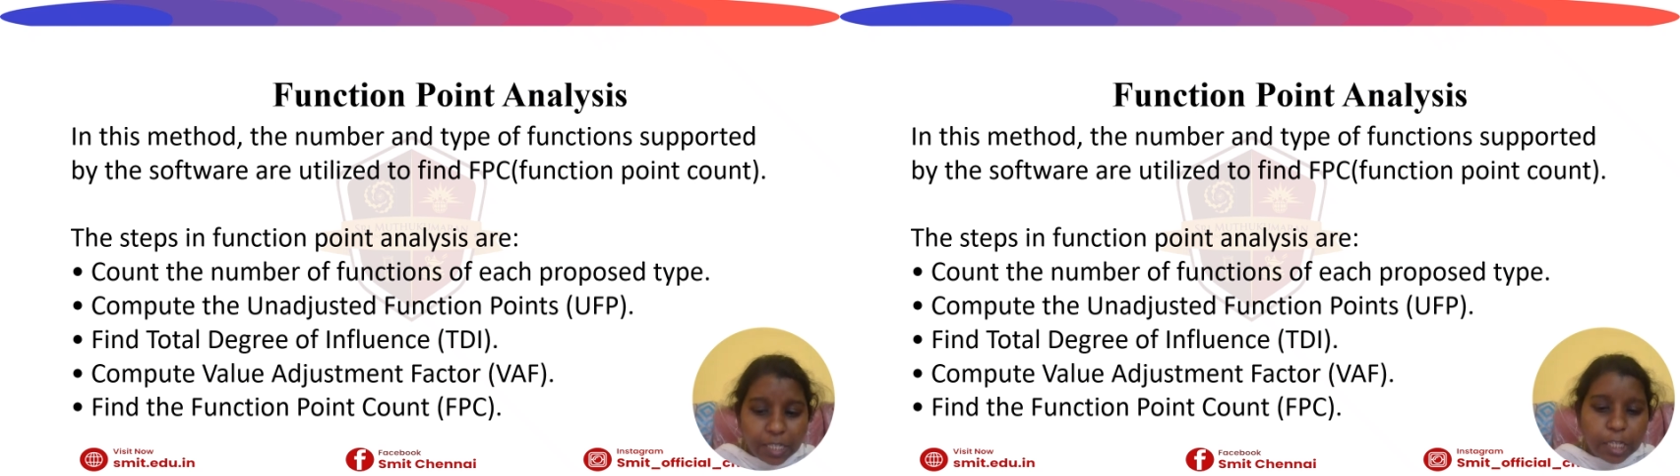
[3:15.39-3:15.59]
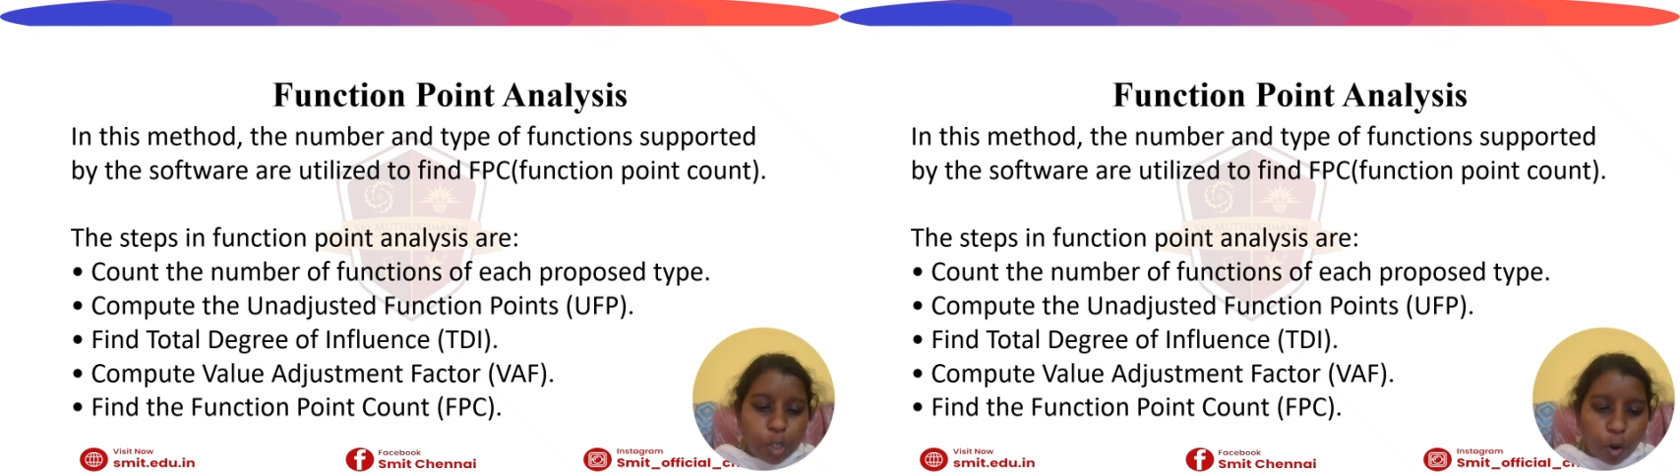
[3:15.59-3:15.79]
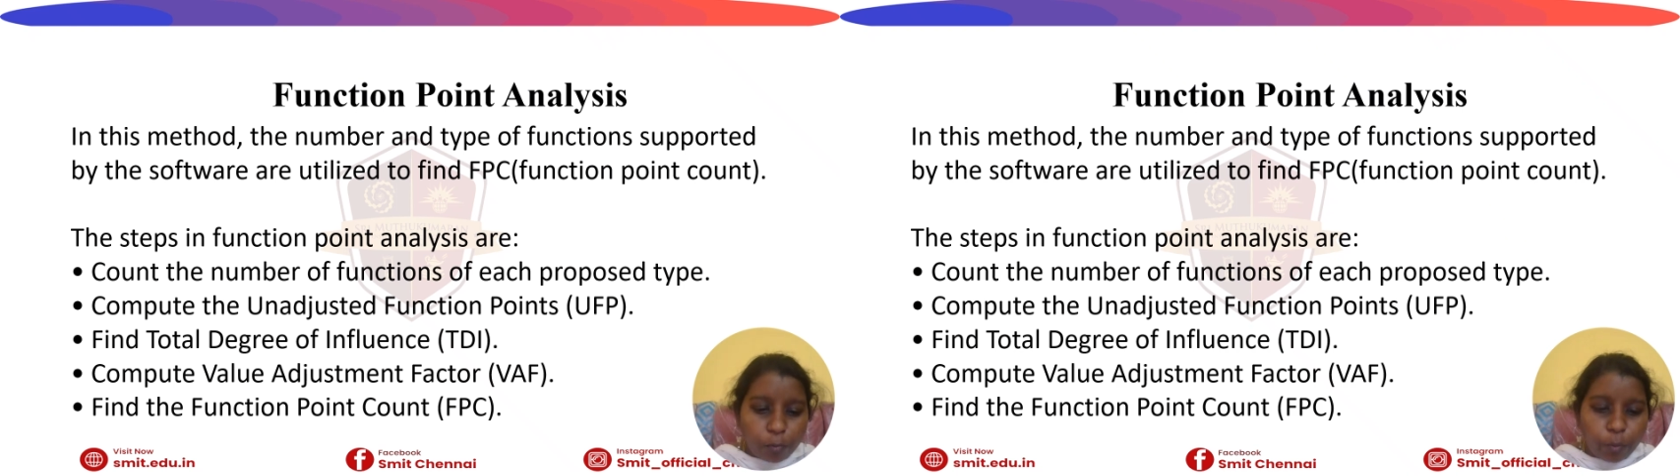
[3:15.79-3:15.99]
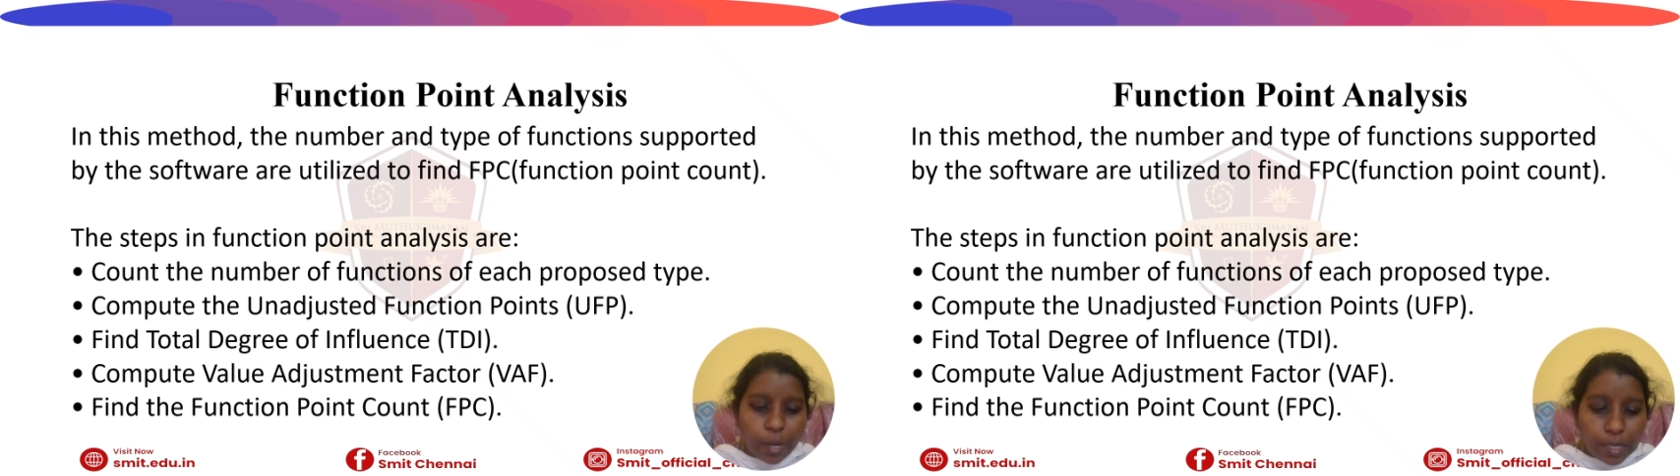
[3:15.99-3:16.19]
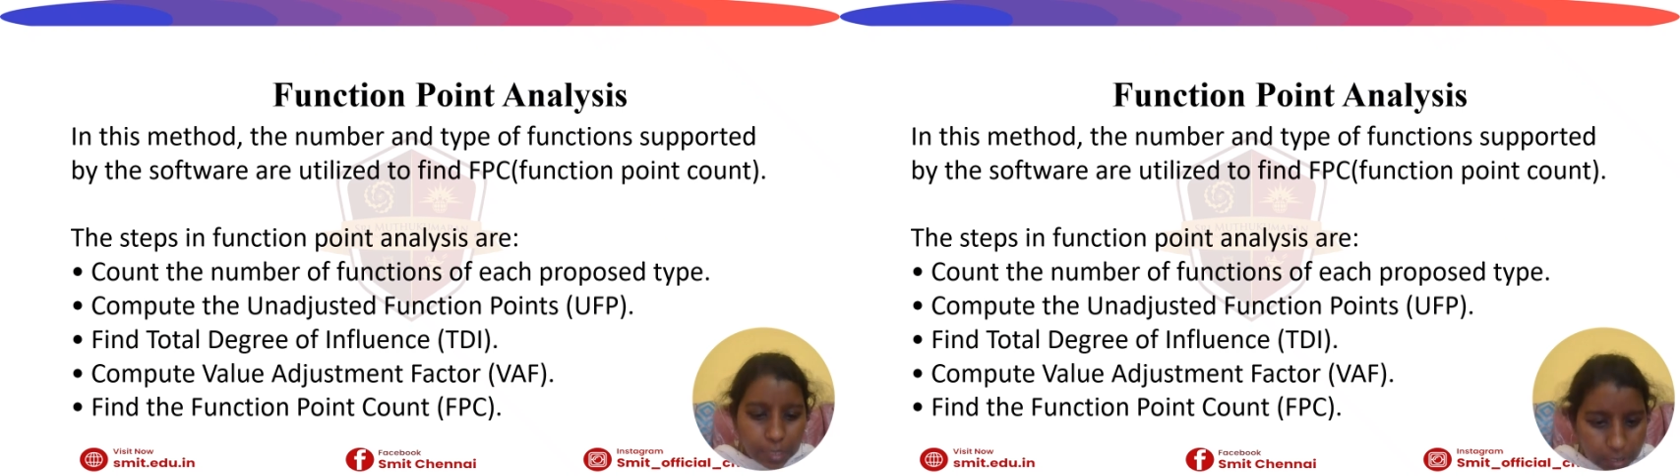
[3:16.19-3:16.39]
the
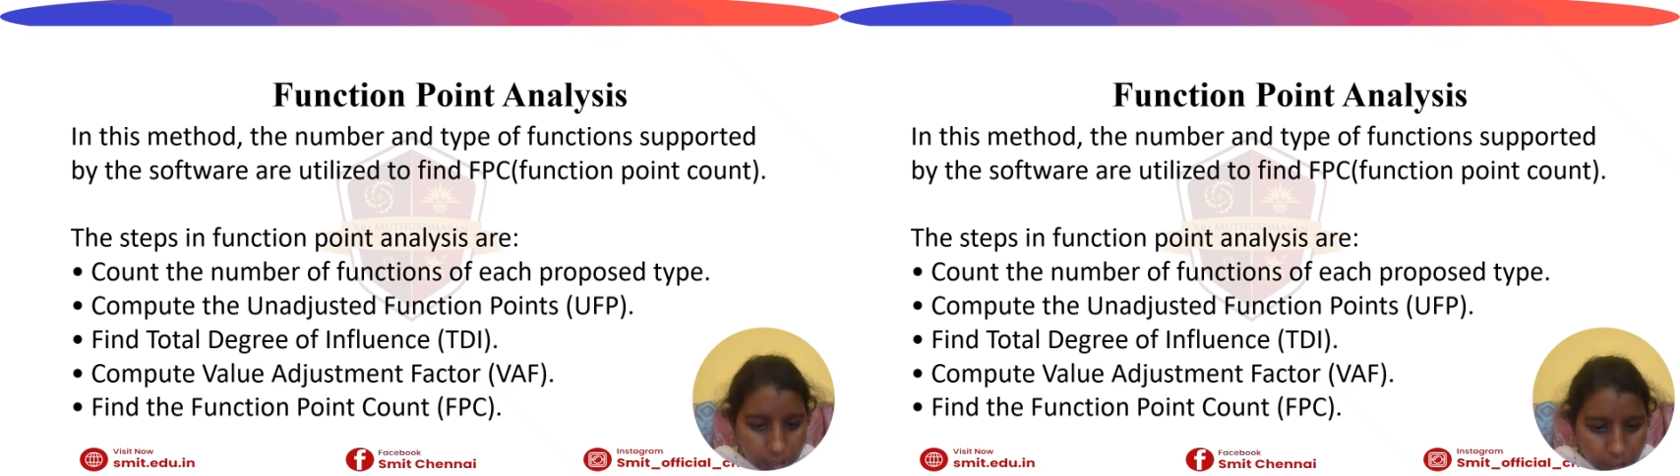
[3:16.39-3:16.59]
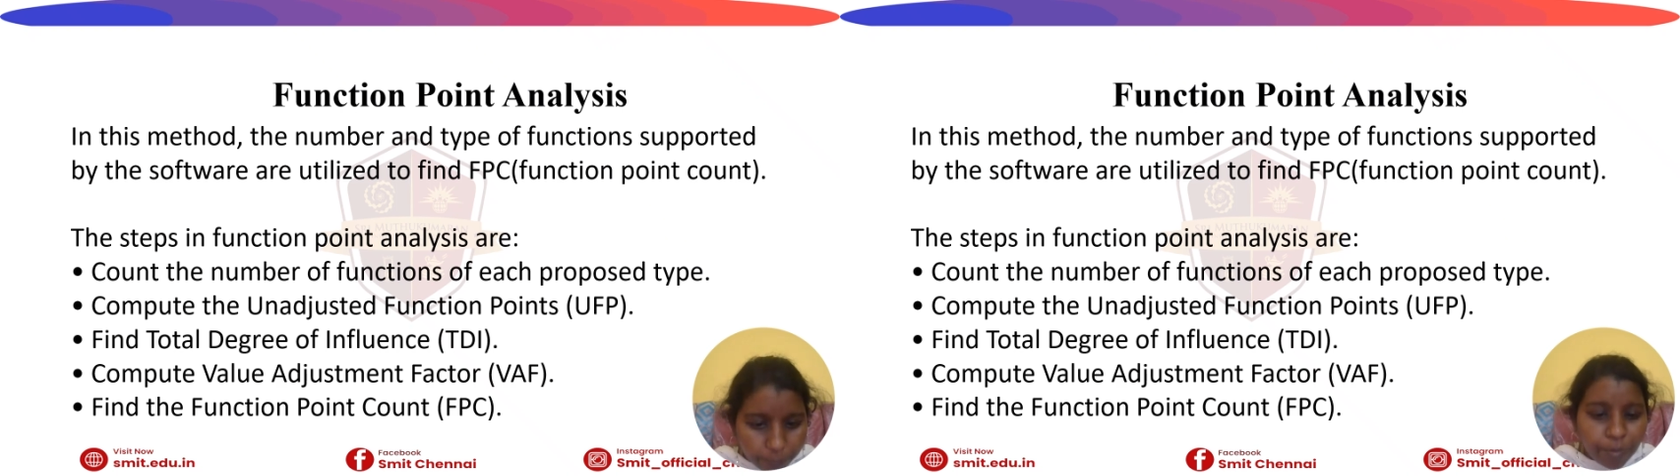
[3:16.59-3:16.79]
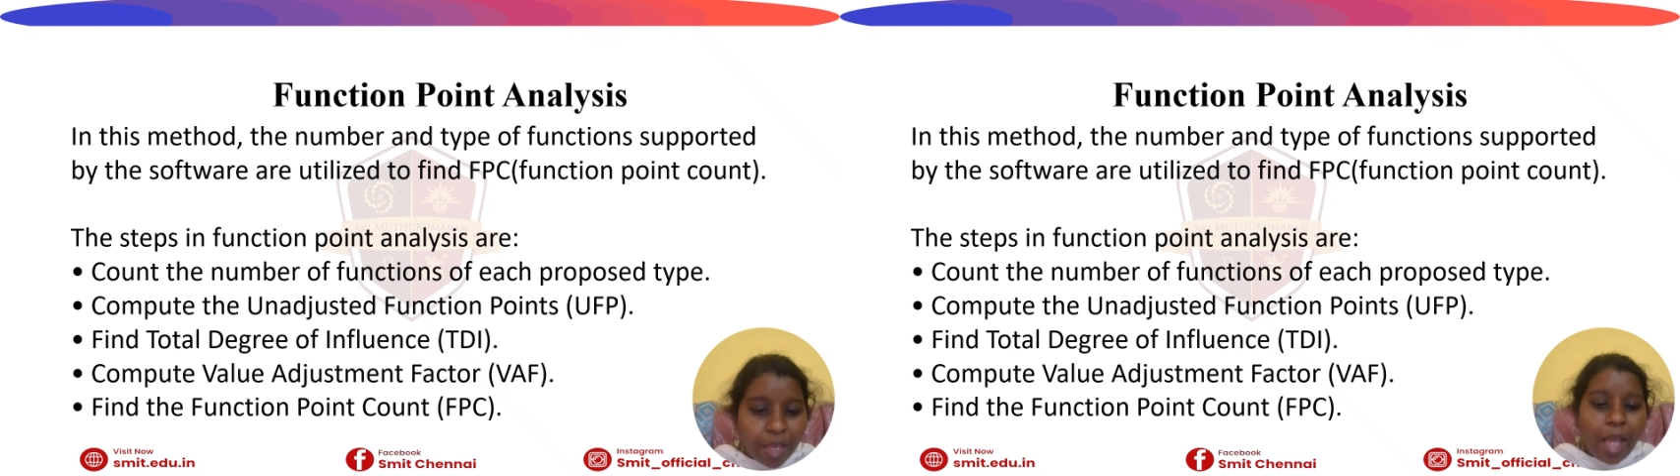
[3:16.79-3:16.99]
software system